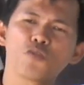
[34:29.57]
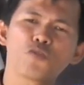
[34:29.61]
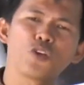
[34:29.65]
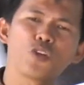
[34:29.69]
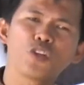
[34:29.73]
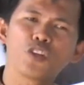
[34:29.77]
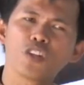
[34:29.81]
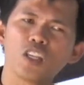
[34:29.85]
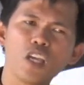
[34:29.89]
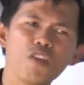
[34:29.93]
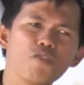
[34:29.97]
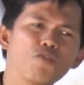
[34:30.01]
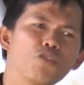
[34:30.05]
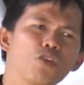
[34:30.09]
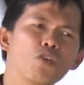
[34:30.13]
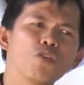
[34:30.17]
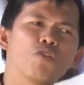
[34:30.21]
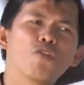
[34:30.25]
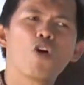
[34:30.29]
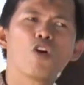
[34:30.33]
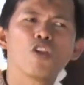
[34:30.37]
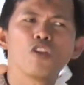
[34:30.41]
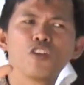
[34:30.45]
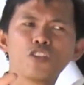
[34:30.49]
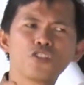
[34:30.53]
forgive you of
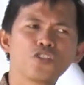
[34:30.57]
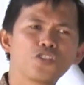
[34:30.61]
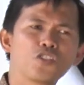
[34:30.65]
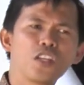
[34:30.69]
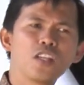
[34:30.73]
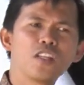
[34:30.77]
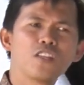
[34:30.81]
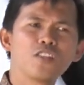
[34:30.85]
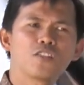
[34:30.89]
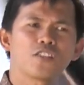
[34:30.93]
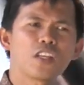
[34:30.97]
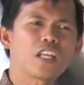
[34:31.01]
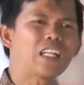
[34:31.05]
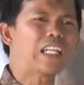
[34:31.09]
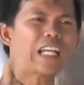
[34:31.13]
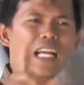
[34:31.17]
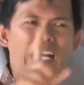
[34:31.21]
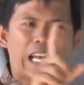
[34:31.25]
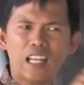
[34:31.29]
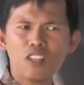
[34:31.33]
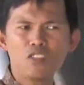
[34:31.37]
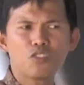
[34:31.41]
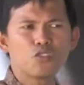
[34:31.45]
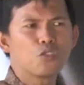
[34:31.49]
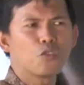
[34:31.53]
all your sins and
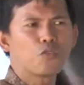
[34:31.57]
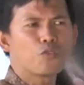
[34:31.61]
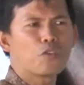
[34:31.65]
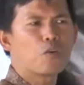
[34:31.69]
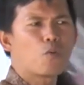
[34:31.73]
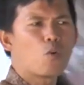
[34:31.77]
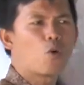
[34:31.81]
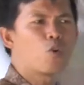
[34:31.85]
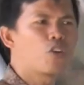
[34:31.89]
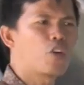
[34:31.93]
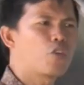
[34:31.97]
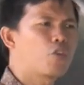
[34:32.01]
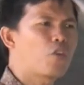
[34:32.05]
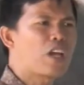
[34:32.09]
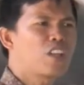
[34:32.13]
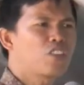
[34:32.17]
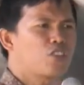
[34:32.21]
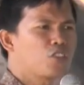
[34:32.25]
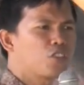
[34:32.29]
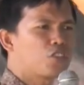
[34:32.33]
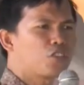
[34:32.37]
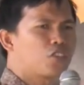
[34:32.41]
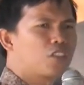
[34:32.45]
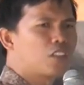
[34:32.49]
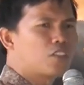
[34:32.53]
cleanse you from all
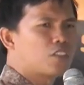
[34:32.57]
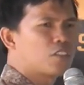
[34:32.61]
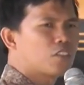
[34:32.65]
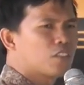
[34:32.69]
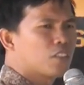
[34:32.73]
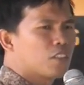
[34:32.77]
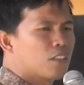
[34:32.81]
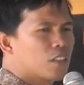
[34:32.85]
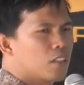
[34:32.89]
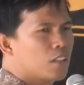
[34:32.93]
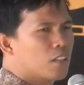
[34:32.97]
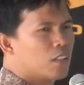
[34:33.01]
righteousness.